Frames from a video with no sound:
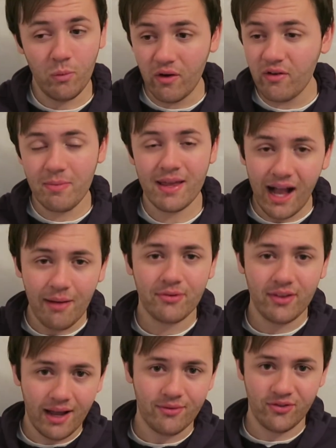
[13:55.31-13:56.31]
where we've been
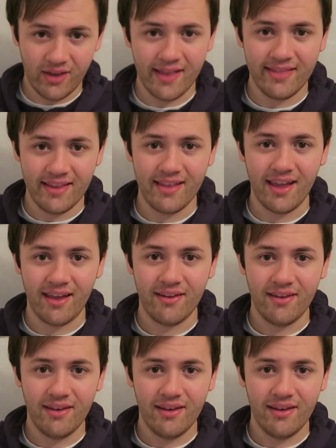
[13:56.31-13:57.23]
absolutely outstanding here.